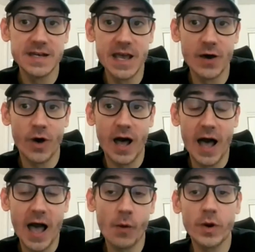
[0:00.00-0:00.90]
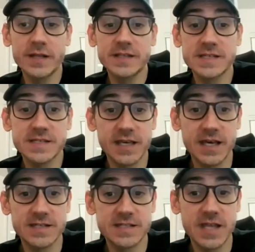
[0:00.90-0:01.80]
Now, I want to
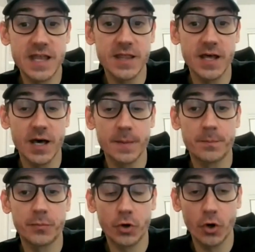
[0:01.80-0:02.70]
discuss the